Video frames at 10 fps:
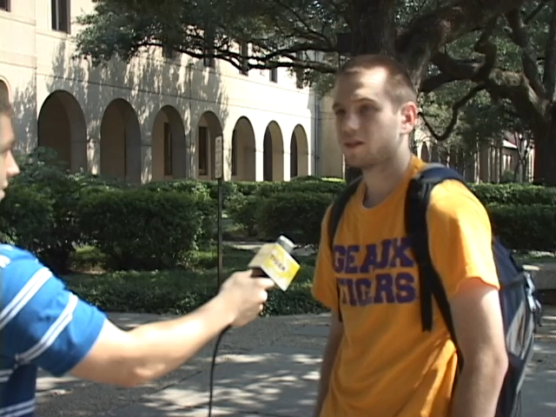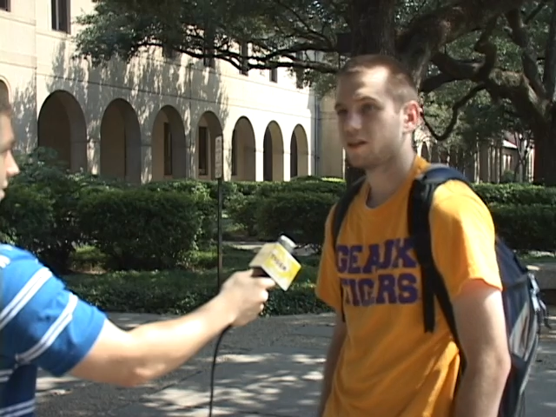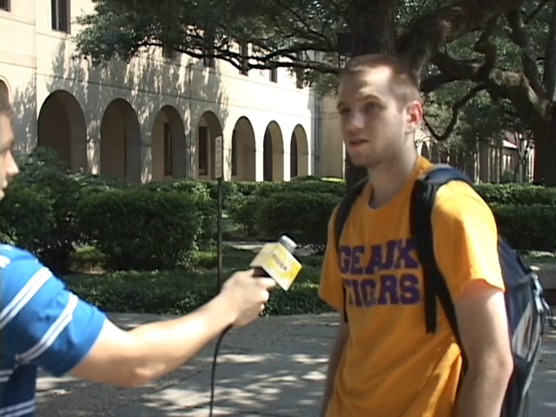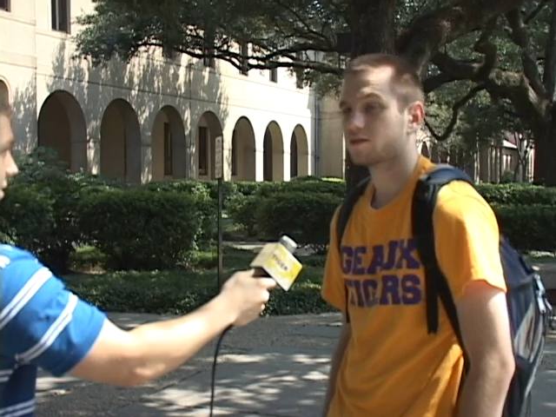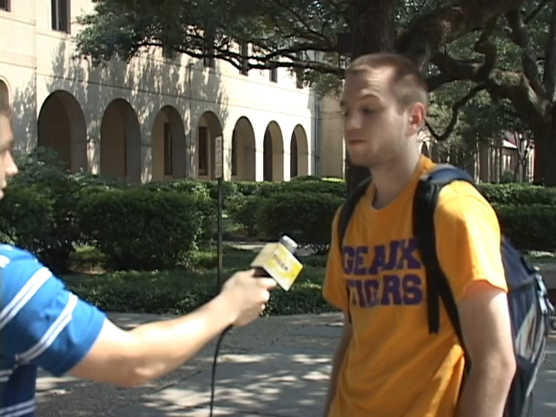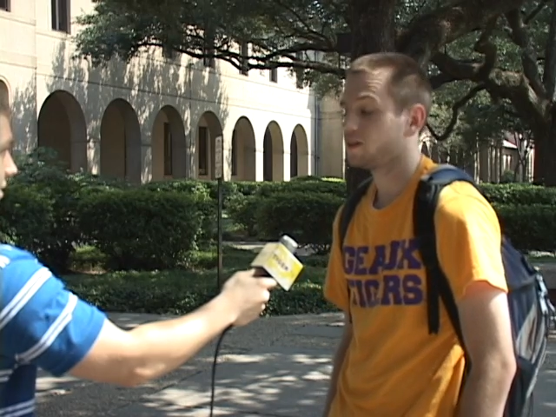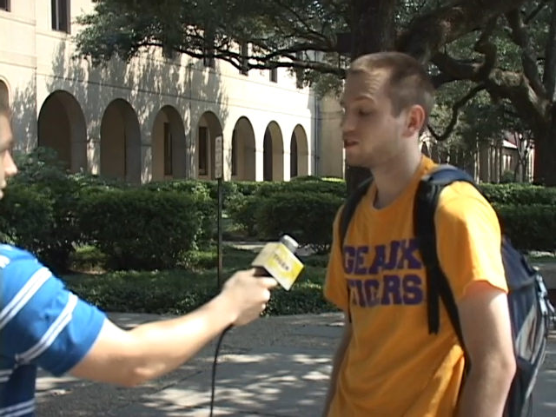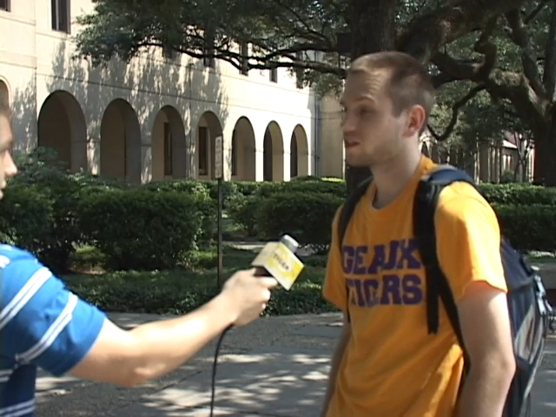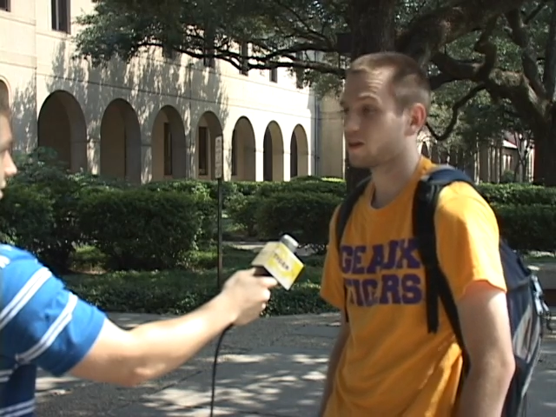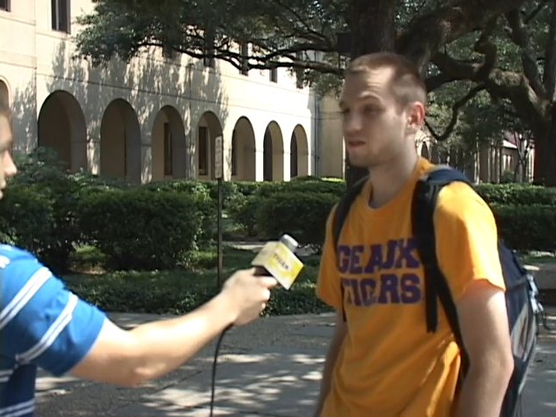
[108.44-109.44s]
It's me just
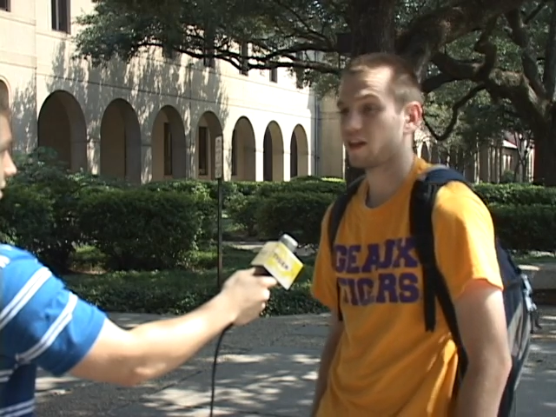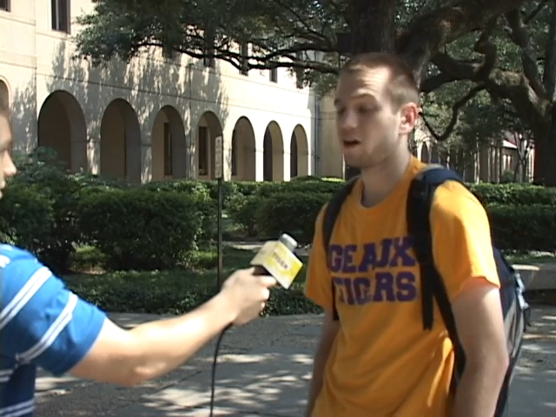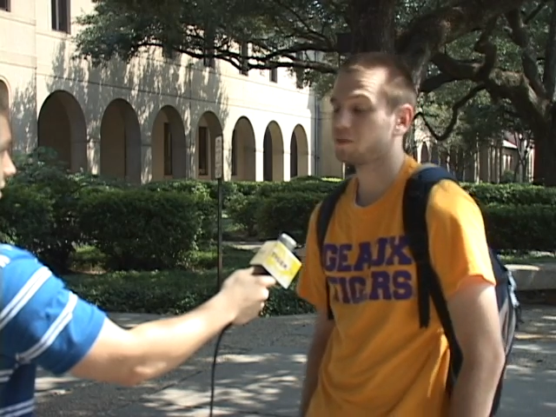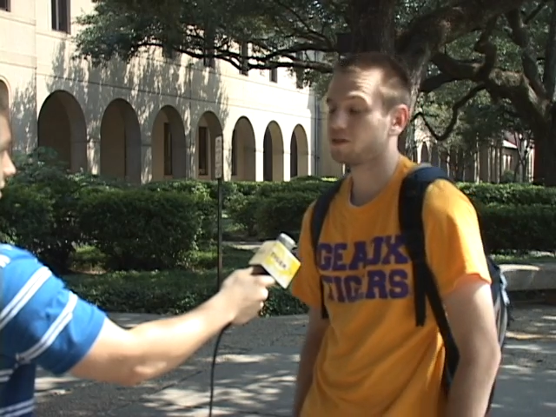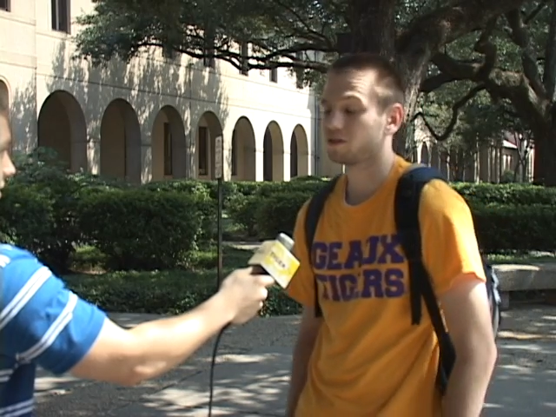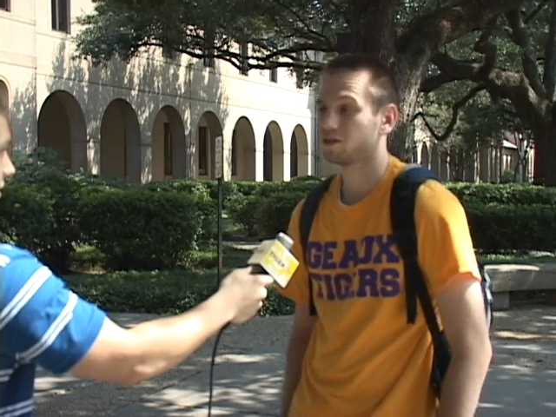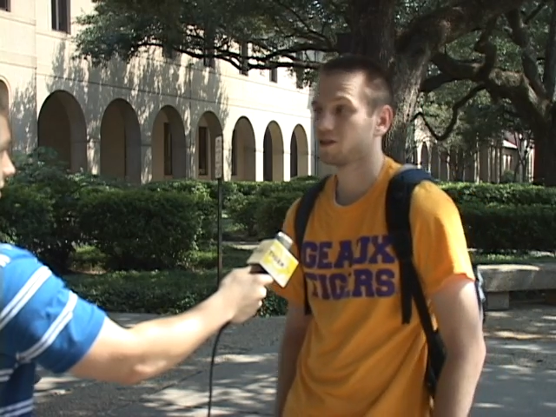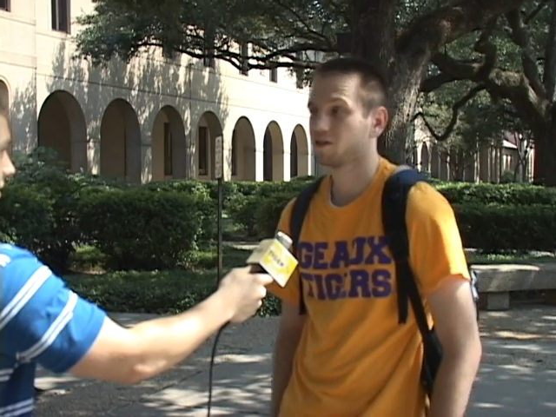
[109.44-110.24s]
got to get up a little earlier.